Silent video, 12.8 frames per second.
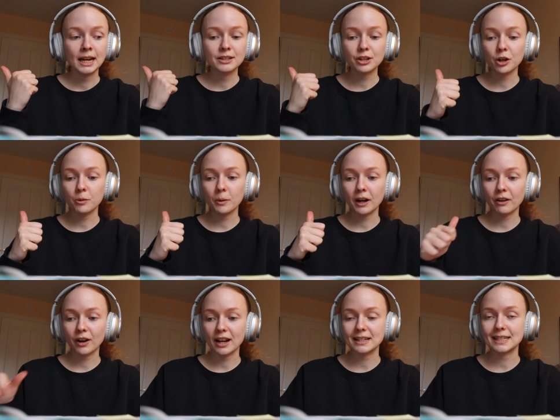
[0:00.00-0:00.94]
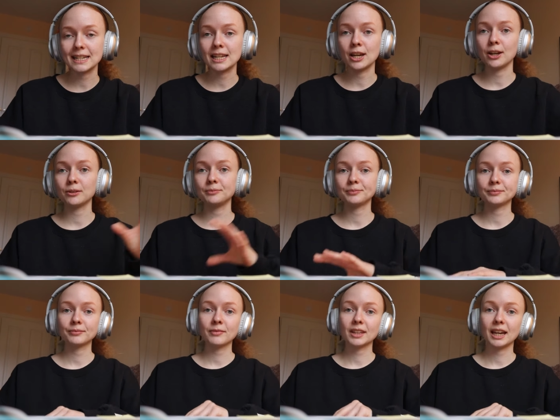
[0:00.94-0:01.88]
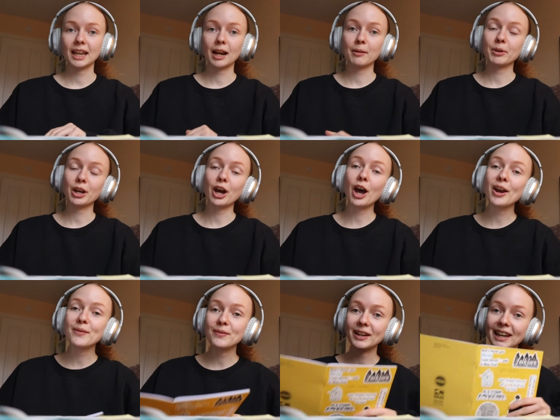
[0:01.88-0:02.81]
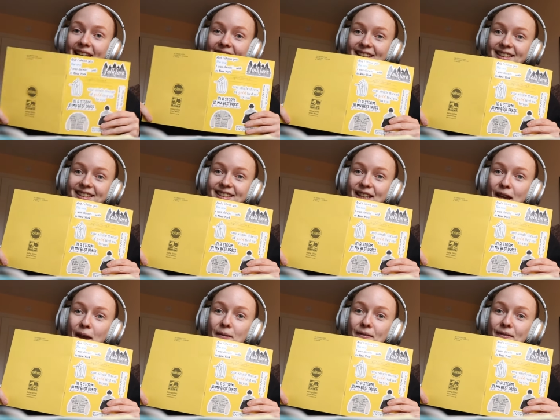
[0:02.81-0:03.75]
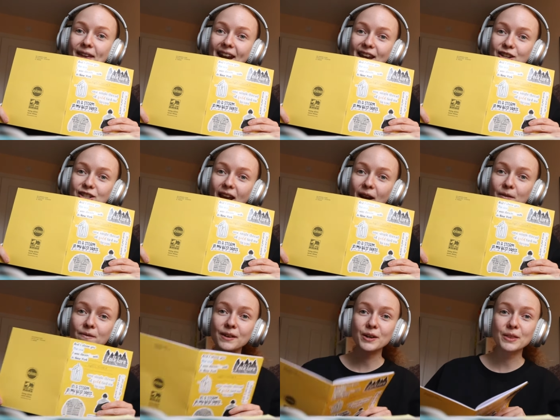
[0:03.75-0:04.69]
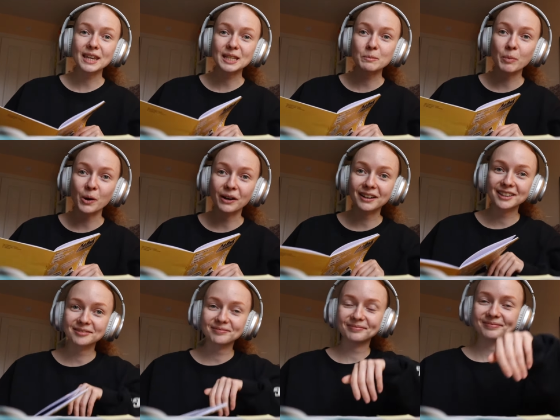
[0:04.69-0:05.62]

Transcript: Don't know when I'll next see you, and I'm gonna hopefully finish and fill this book.